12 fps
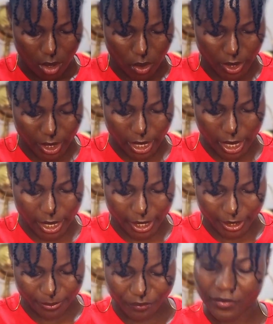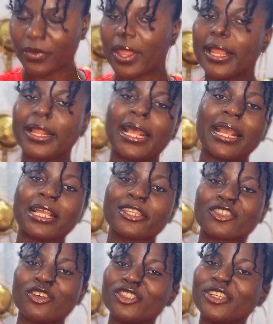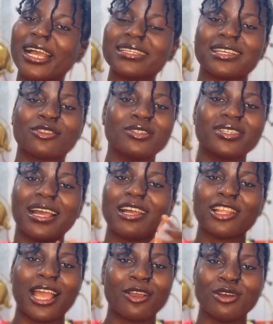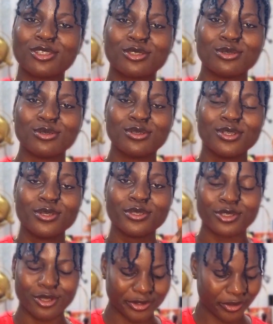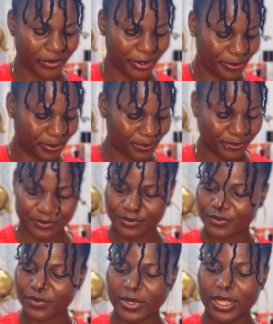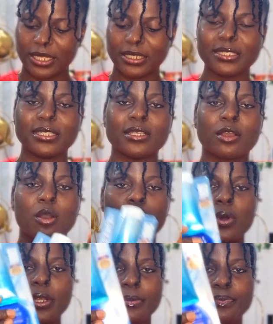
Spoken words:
Okay. Like I told you guys, I got two sunscreen. This is the second one.